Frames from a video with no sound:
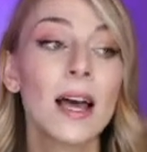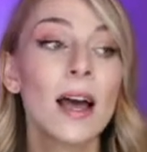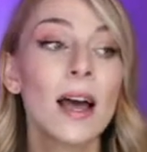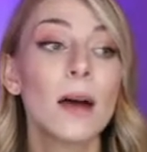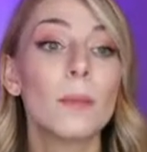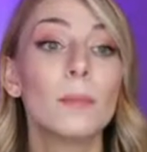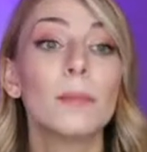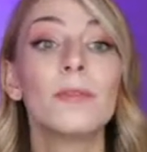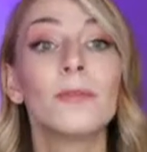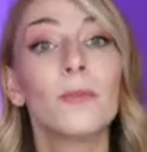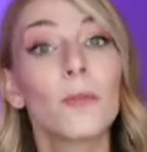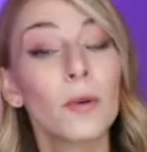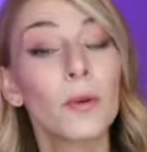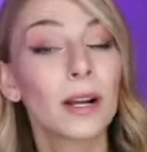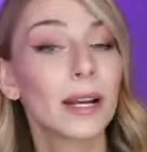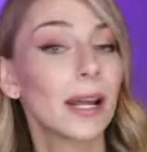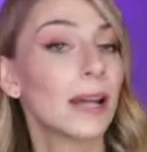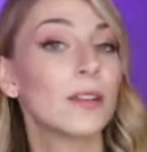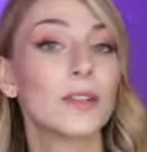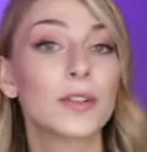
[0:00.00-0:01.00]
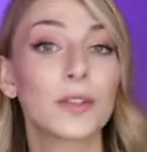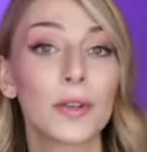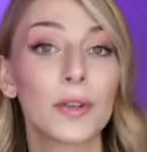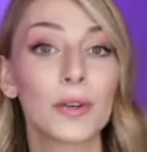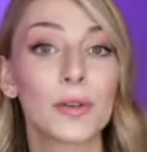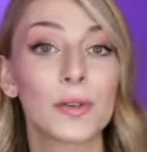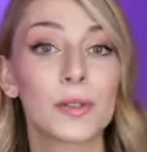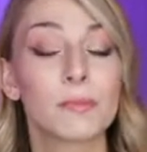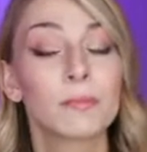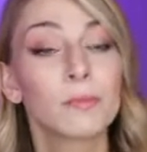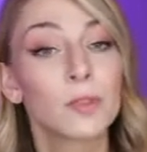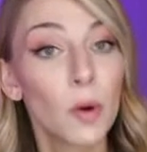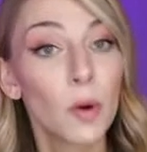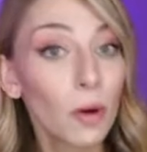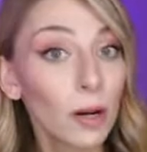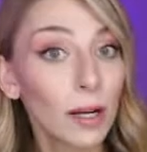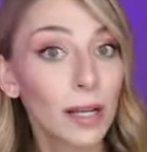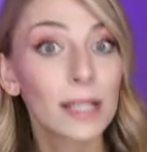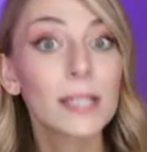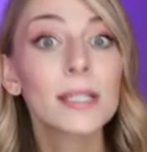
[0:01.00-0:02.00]
before it enters
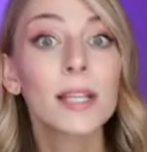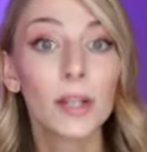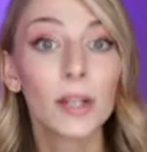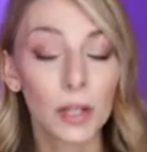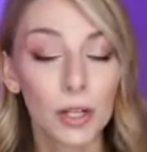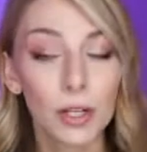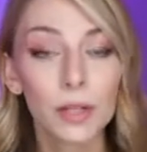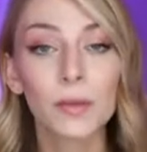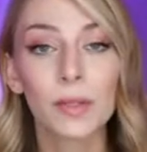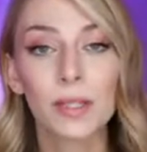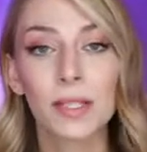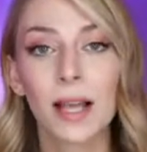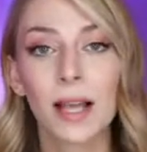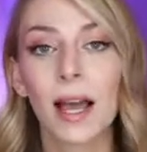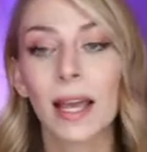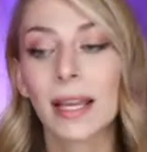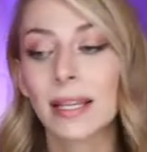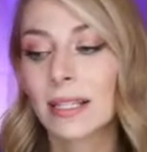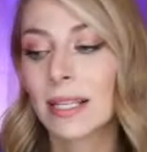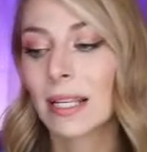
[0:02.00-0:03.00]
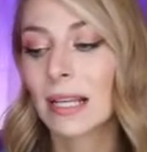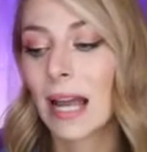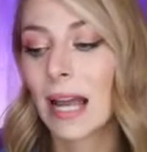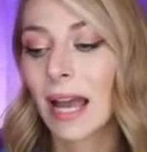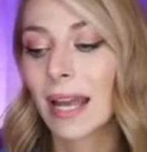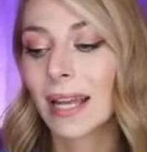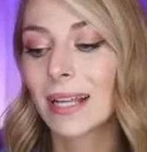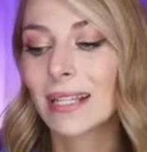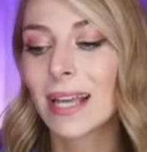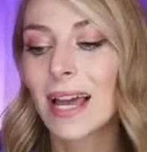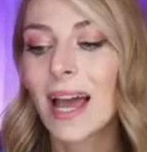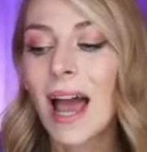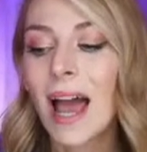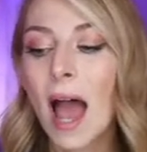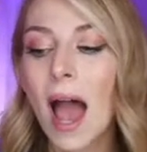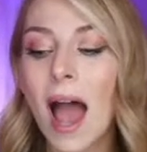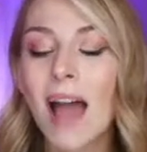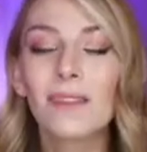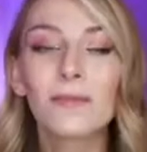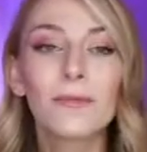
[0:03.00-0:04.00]
Taurus, a new sign tonight.
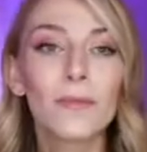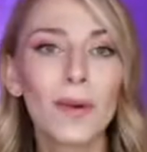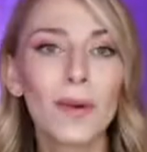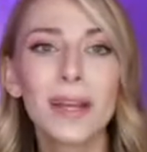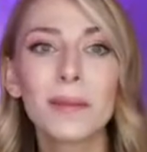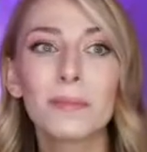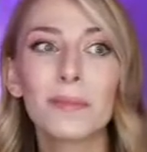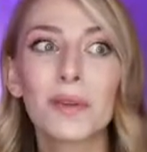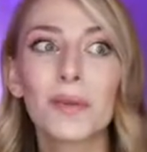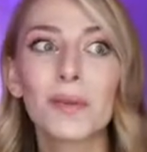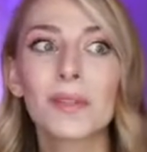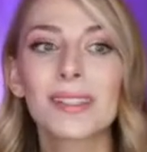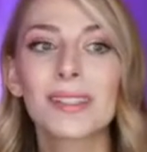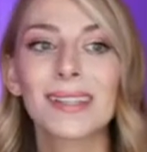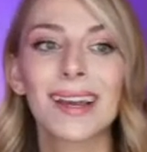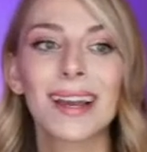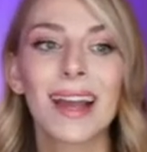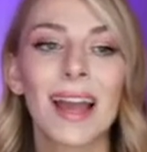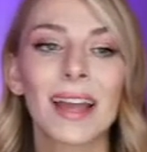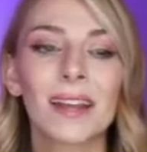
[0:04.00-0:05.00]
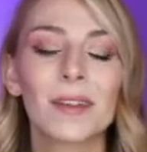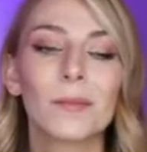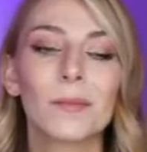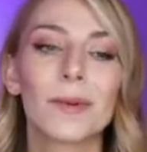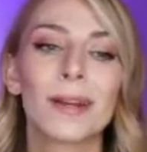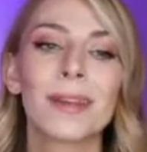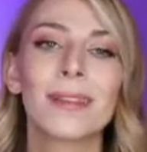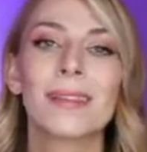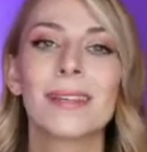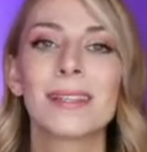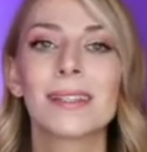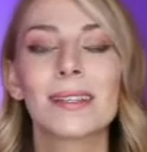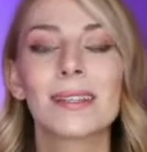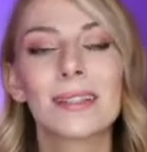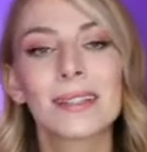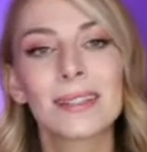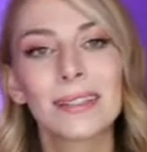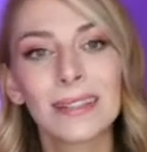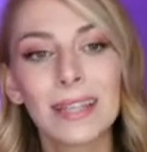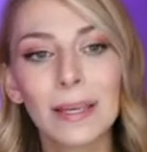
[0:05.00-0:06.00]
And void moons can kind of bring this
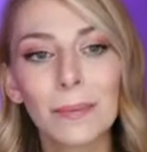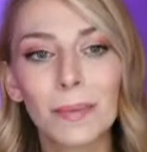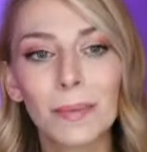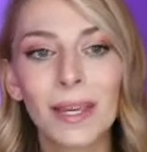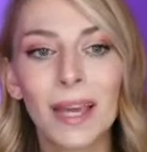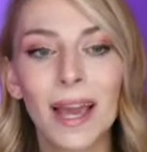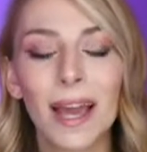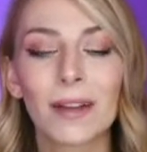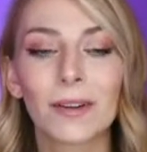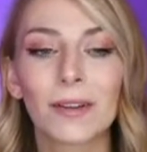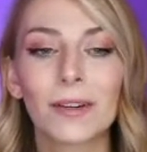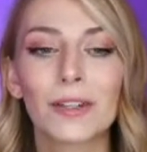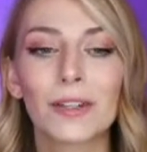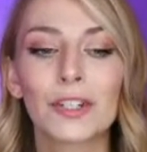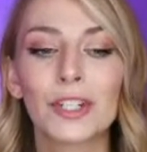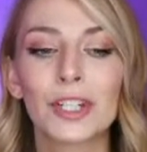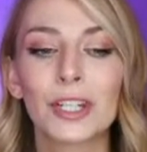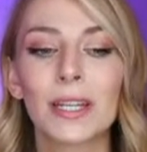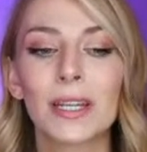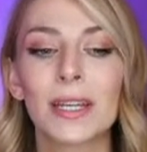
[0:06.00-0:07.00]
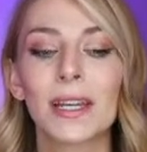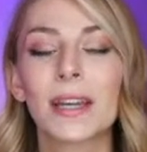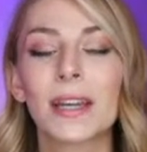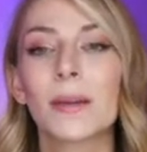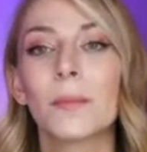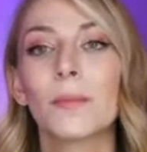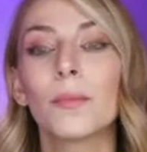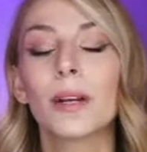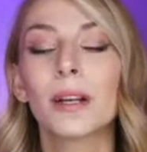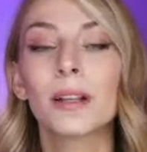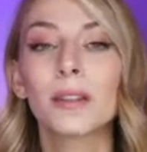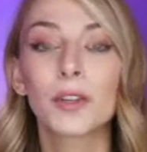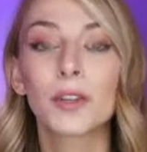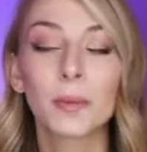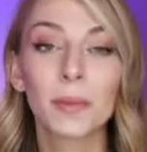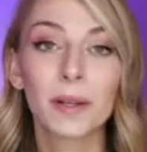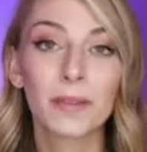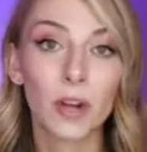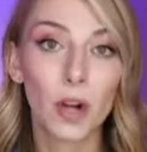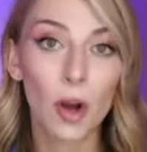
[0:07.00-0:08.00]
sleepy energy. It can bring a little
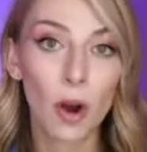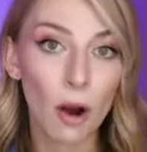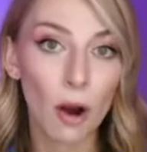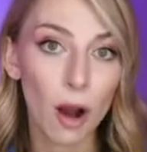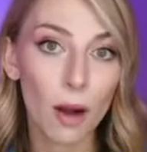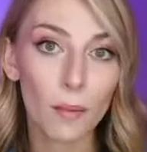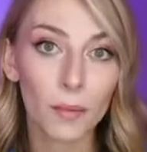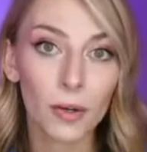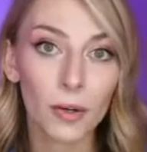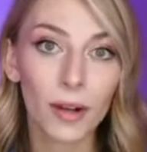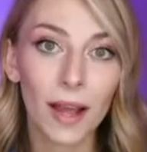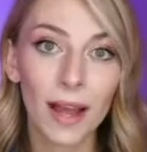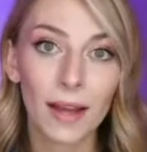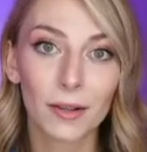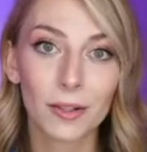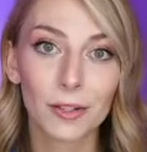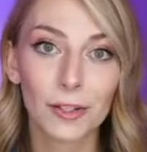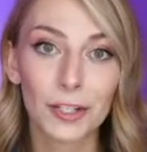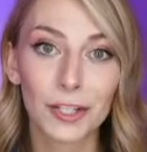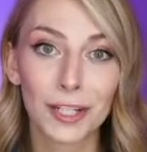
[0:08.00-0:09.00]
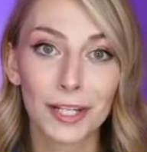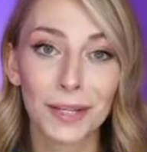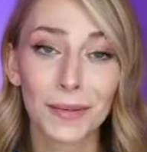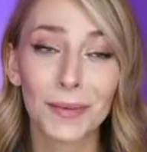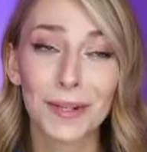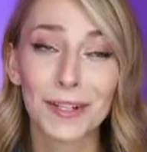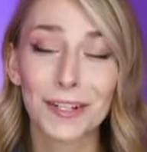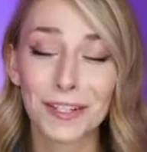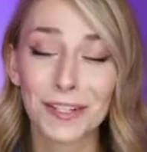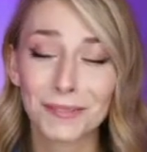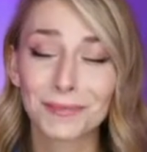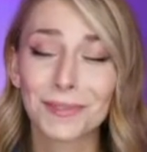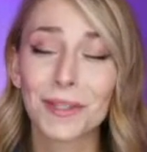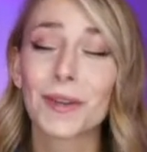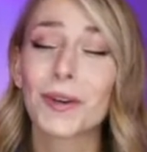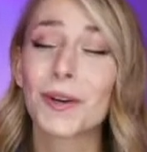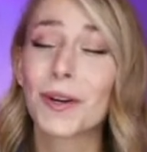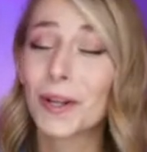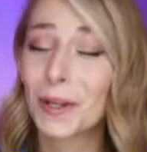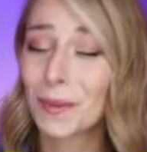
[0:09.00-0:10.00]
bit of a calmer energy, which
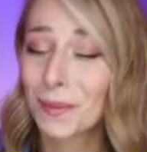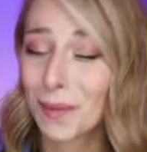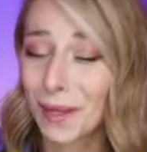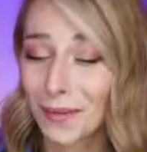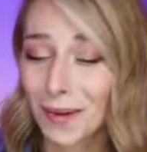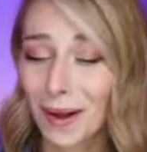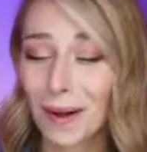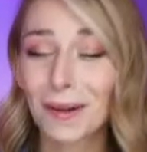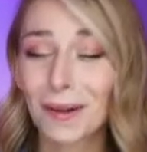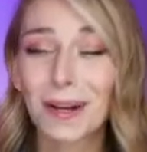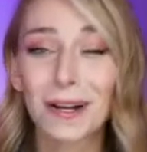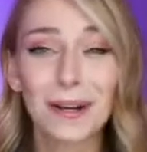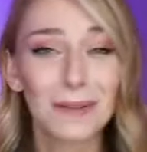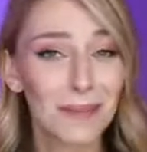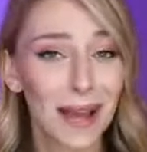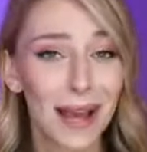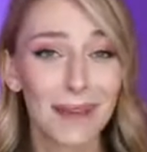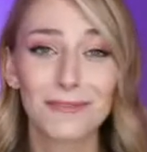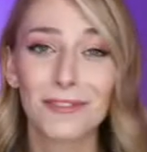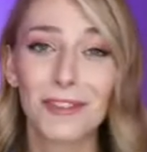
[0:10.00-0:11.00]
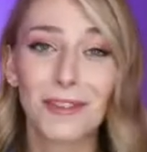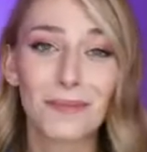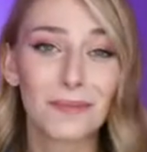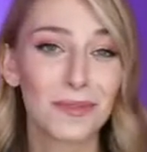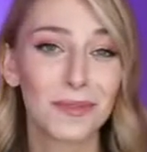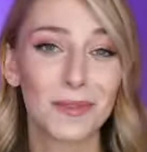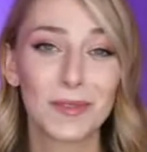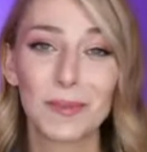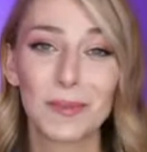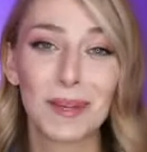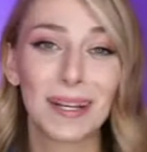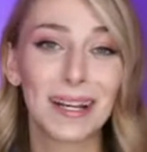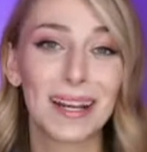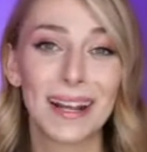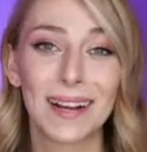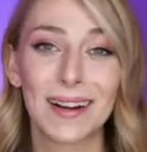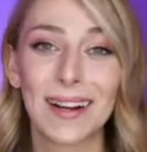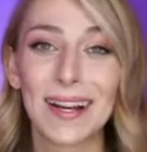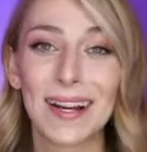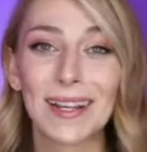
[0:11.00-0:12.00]
could be welcome after the moon's been in
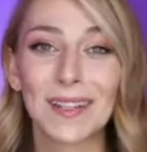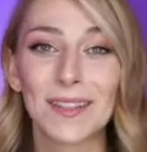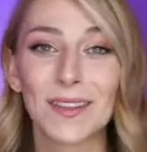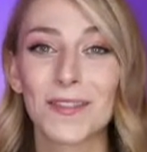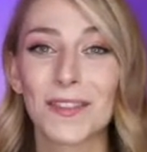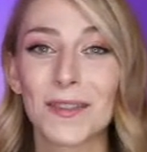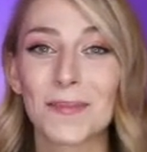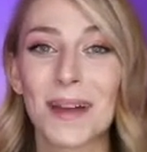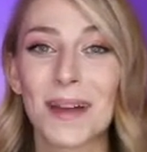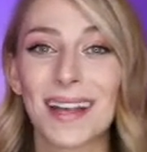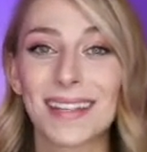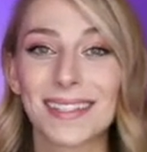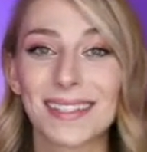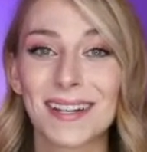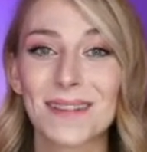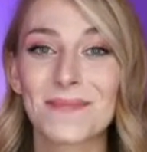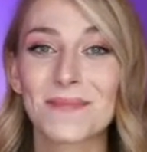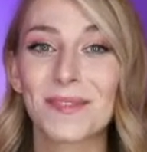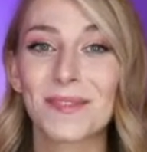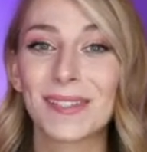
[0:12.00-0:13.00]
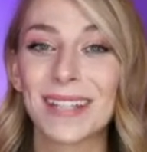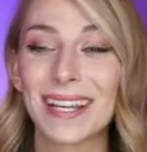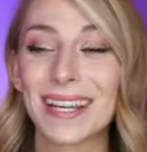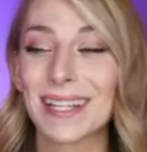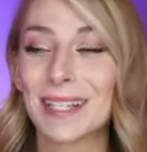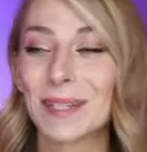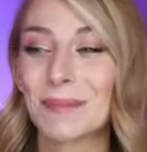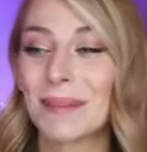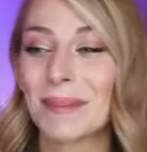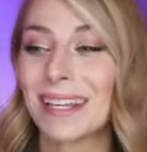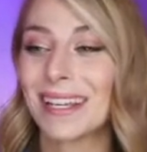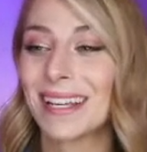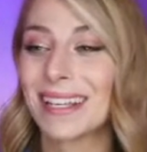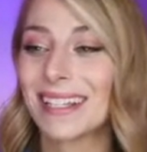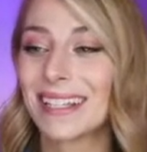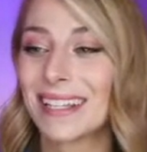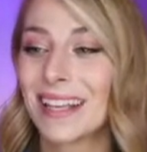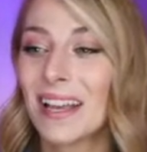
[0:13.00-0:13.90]
Aries over the past couple of days, because